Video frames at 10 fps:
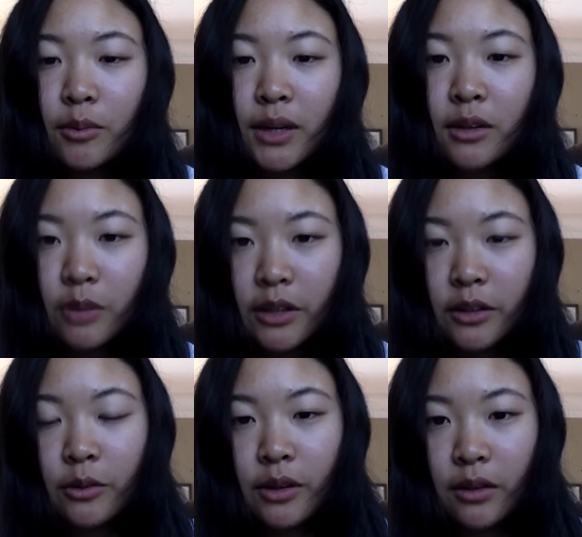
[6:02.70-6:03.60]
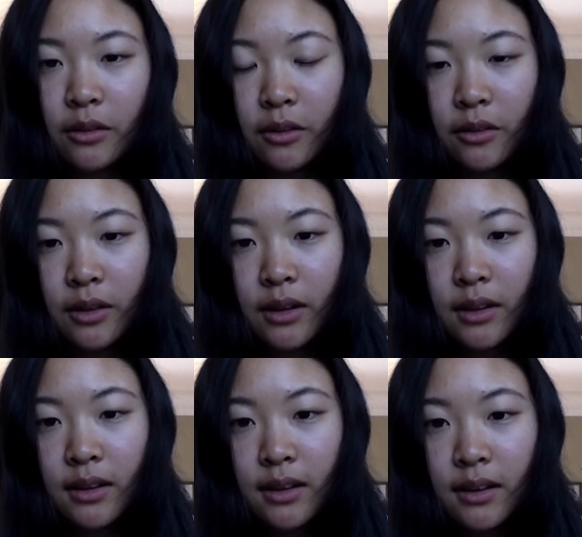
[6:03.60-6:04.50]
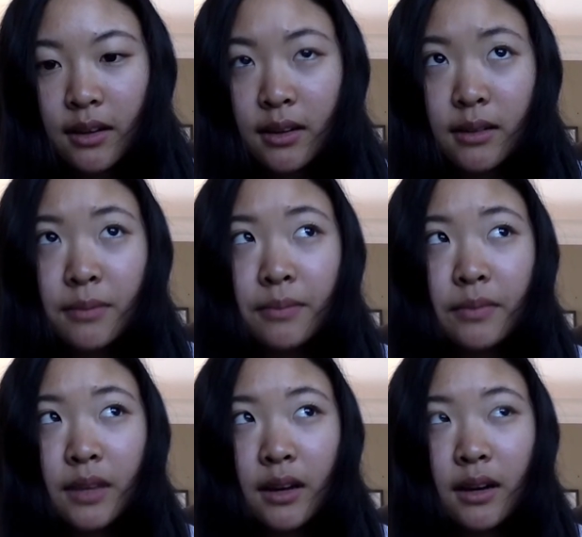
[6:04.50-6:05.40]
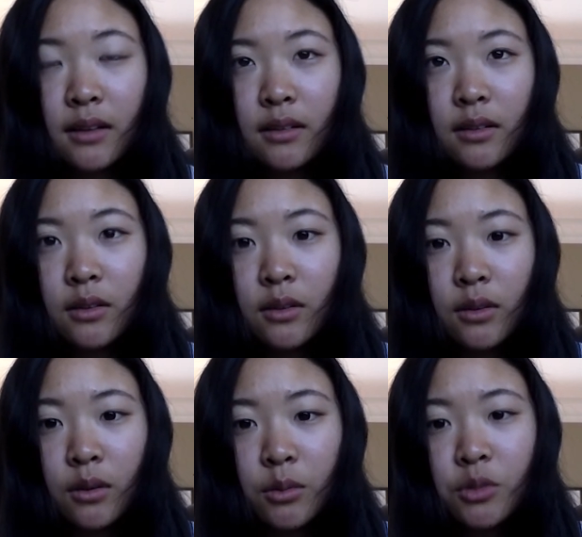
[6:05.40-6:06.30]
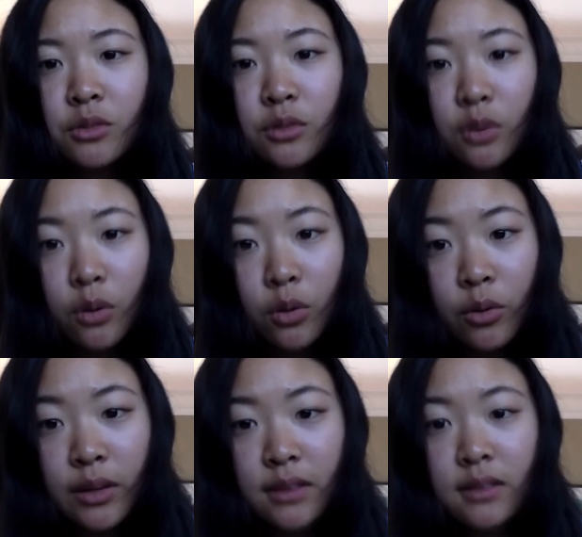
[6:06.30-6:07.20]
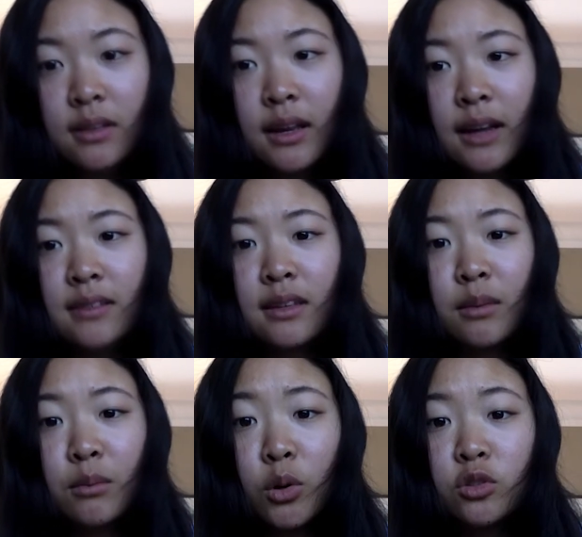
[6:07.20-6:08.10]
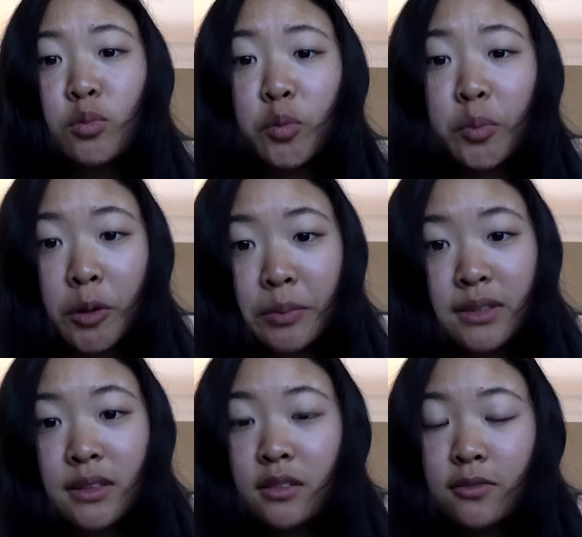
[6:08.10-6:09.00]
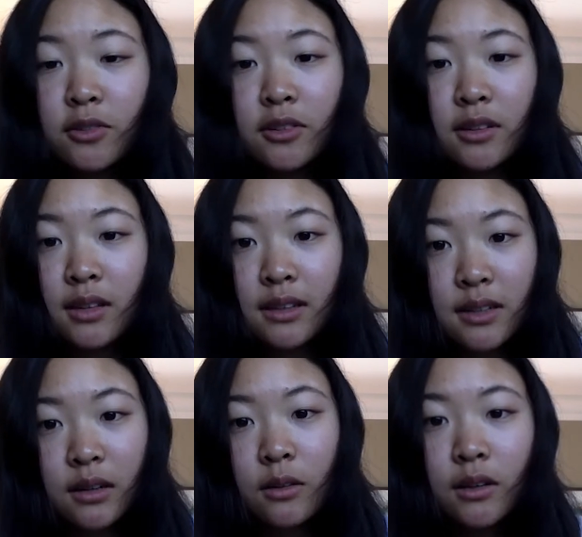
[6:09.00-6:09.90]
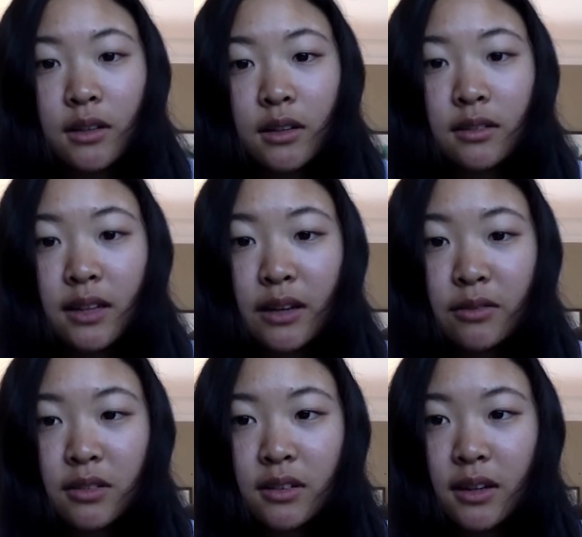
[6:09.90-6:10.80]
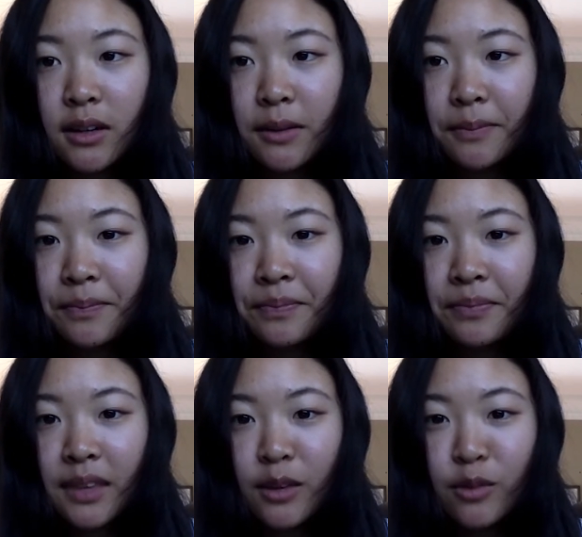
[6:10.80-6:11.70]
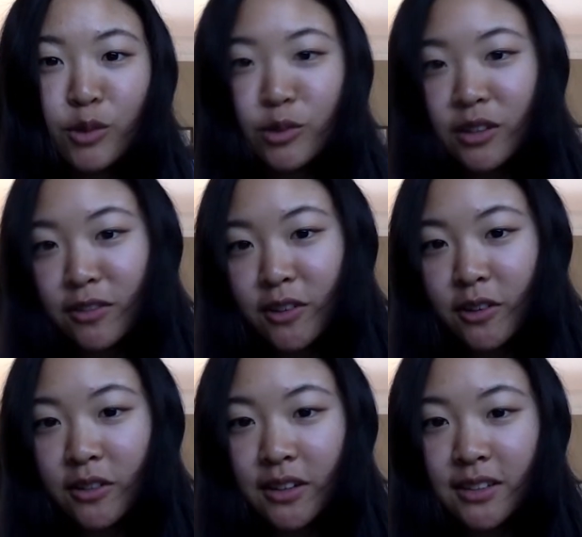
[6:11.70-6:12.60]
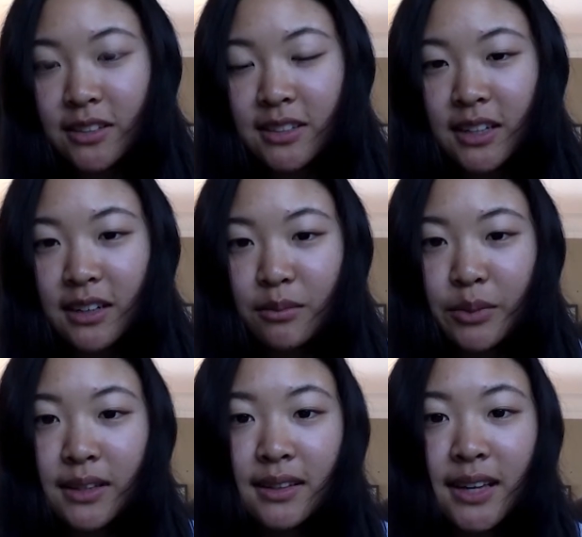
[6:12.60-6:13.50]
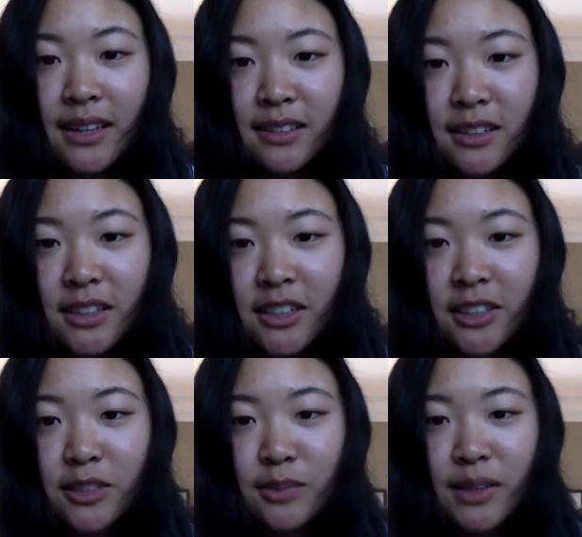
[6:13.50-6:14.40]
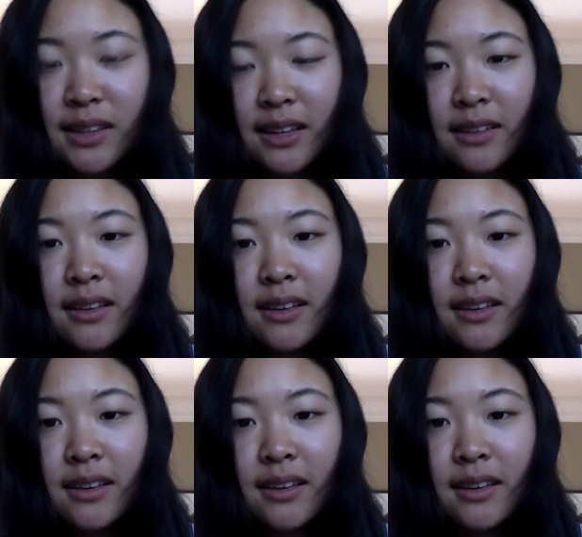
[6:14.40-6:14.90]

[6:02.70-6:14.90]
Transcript: matter what you're going through, God almost always has like multiple purposes for the things that go on in our lives. And we will never know or understand, but as an encouragement that